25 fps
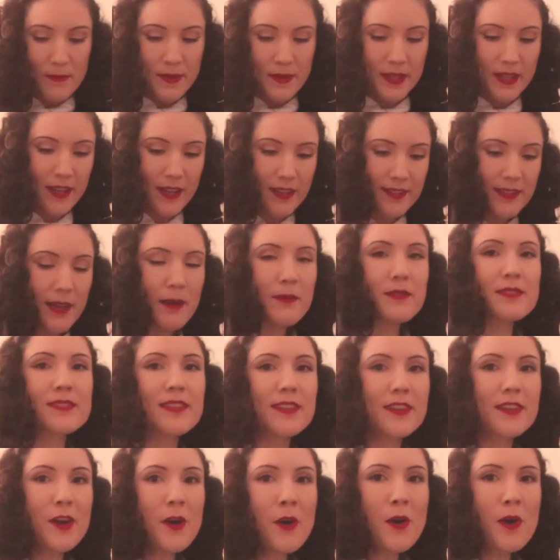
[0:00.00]
because I was
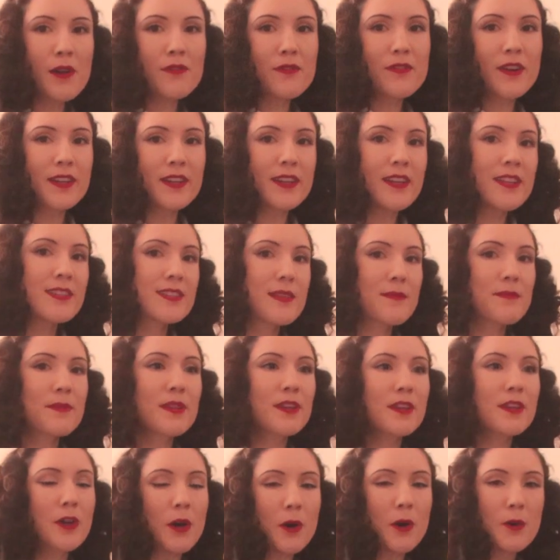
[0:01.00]
like, oh, if I need
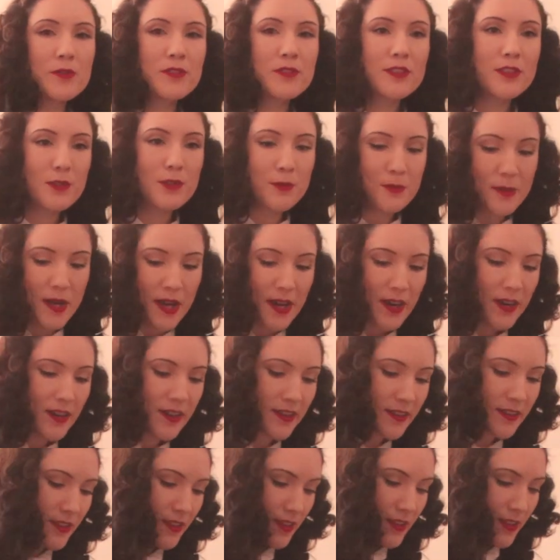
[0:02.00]
something cozy to
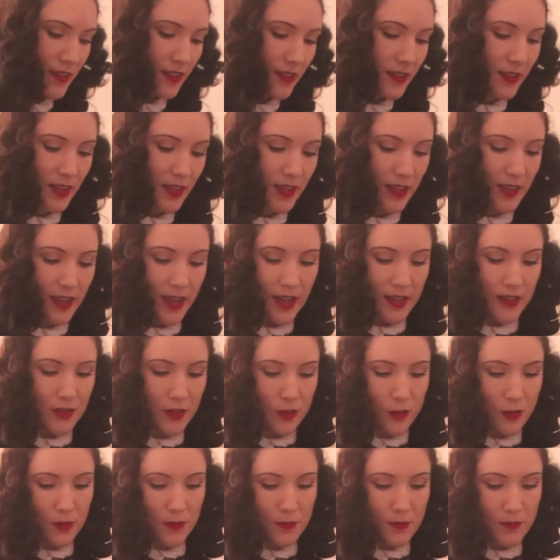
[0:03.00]
wear like at
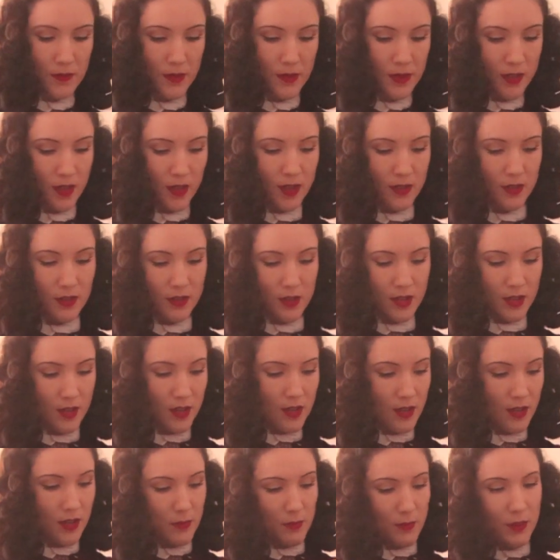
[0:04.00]
home kind of
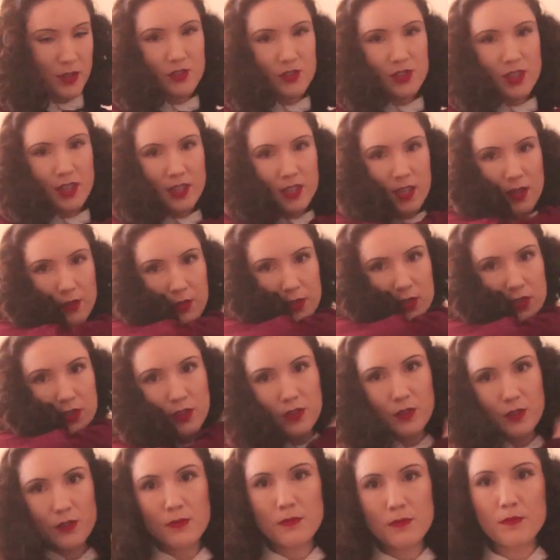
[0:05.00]
thing, which I never
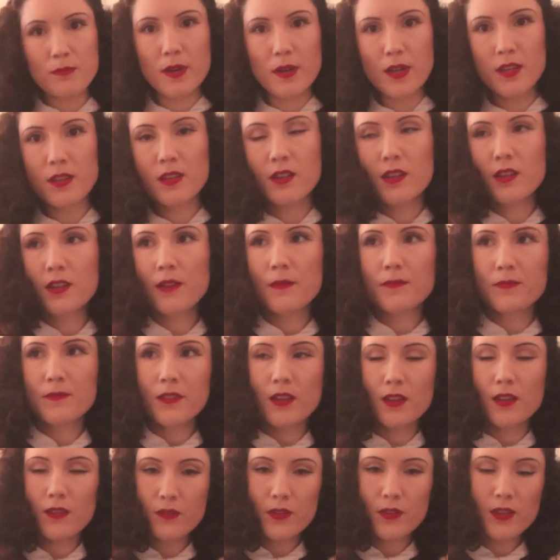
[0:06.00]
do, but
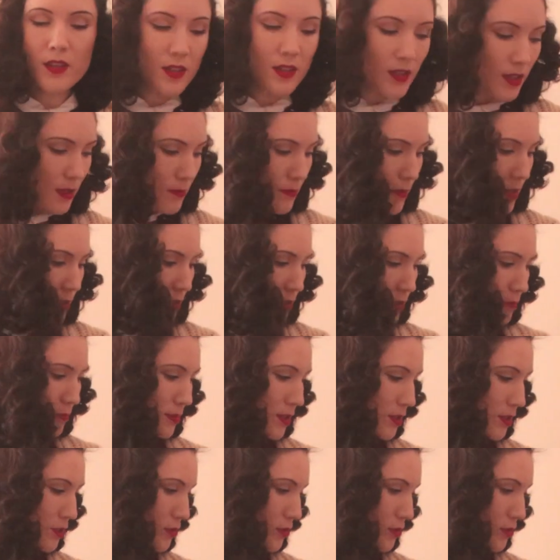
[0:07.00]
I feel like it might just be